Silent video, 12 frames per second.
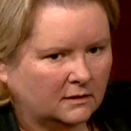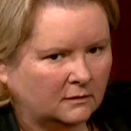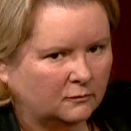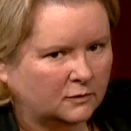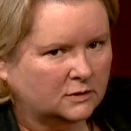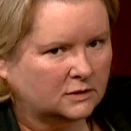that
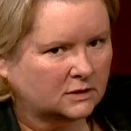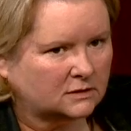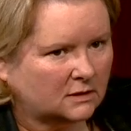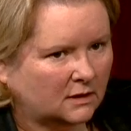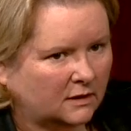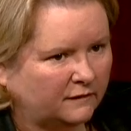it would
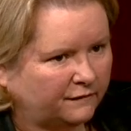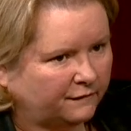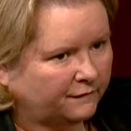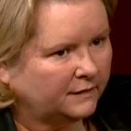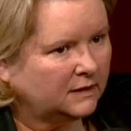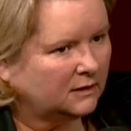just kind of
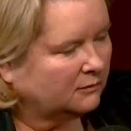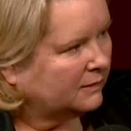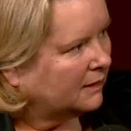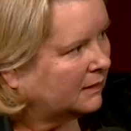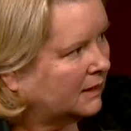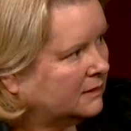freak you
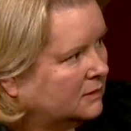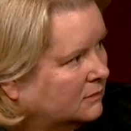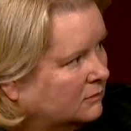out, and